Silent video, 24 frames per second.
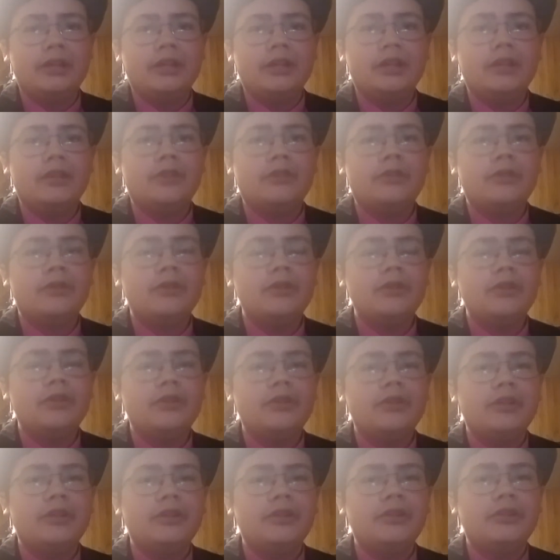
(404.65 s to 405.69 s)
as long as the
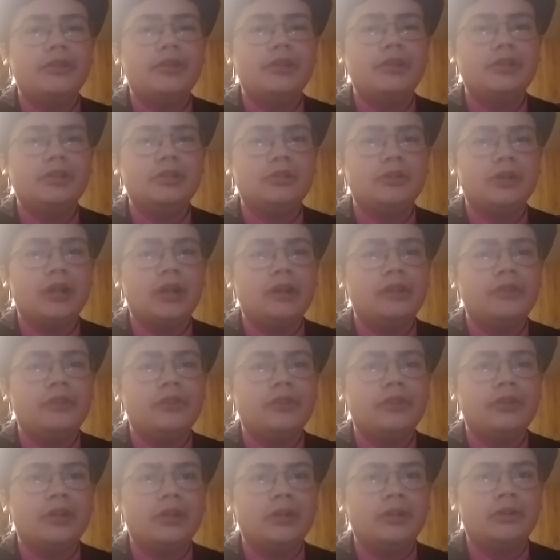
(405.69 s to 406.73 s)
insulation in your house
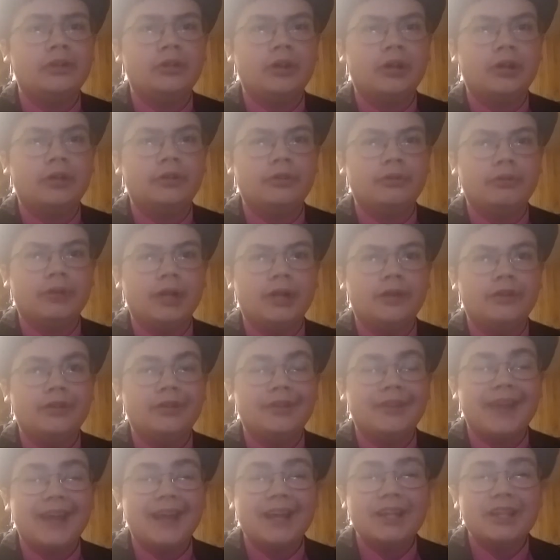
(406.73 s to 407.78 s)
isn't getting knocked around, it's
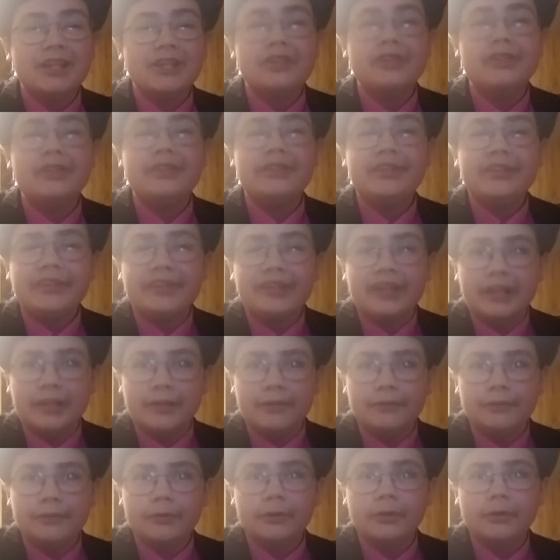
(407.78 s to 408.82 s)
actually
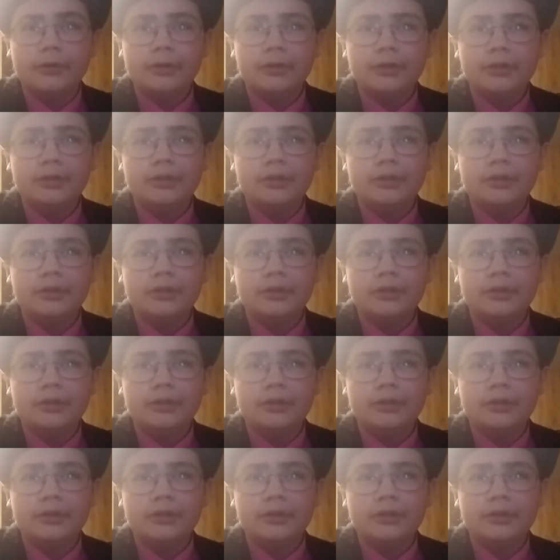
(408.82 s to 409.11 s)
safer